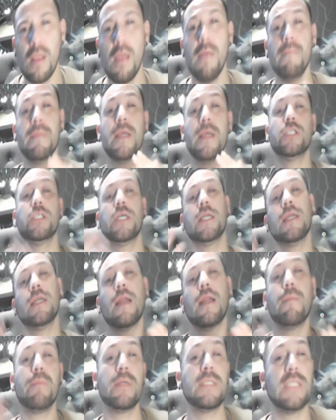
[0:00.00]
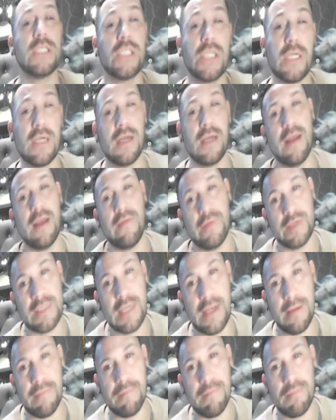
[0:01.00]
because you're going to get a precision cut every
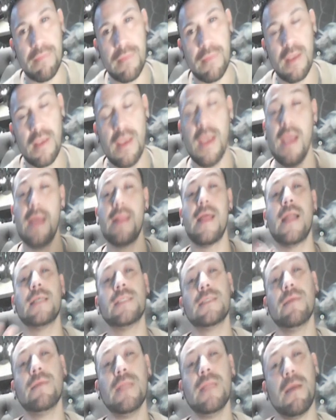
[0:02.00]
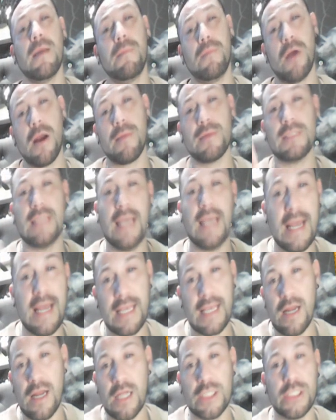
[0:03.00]
time. And that is something a barber's hand
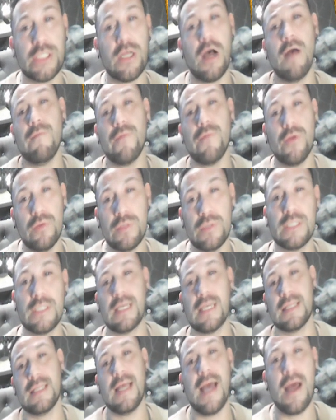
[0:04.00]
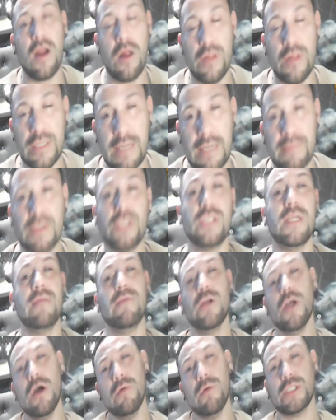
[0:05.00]
cannot just offer you just like that all the time, because you
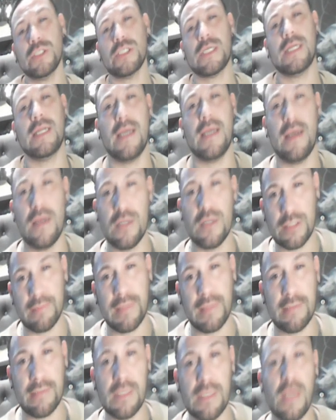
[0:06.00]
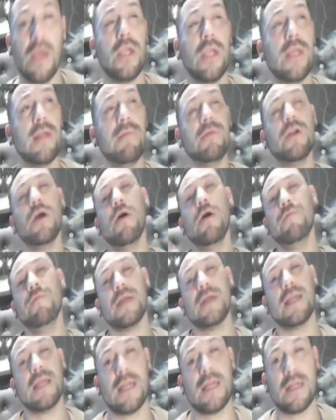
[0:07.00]
never know what you're going to get sometimes. You never know if
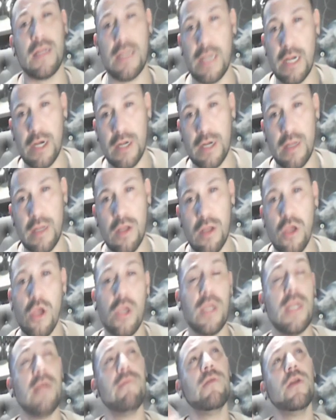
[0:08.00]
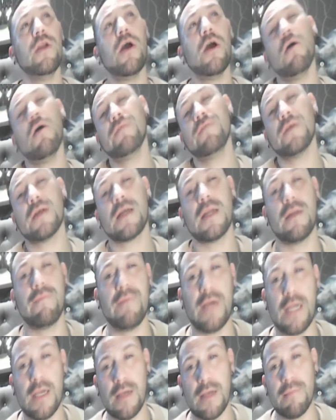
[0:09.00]
you're going to get a good haircut. You never know if they're going to
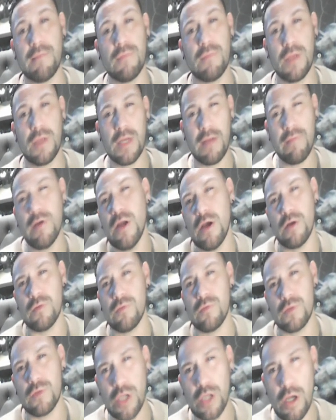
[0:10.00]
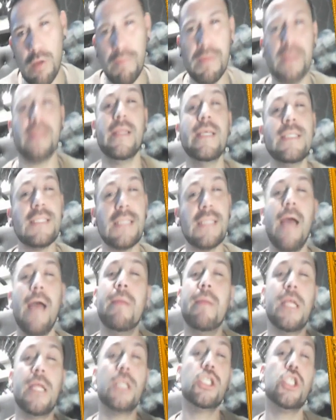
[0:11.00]
fuck up. You never know. But this
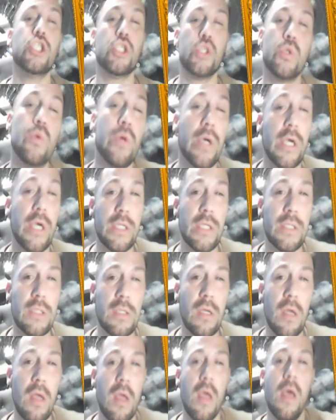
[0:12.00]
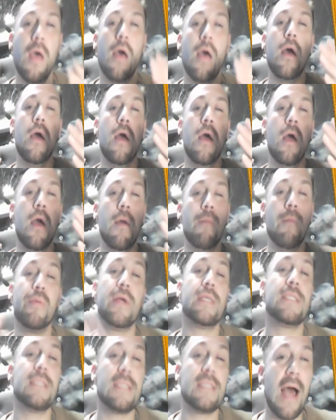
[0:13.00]
time it ensures
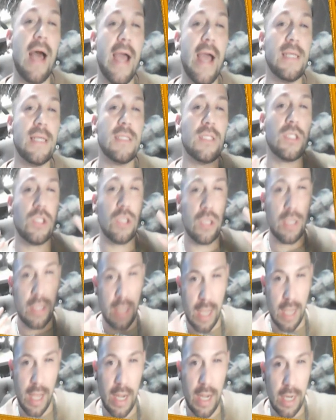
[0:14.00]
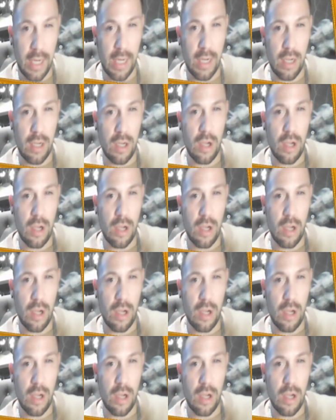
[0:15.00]
precise cutting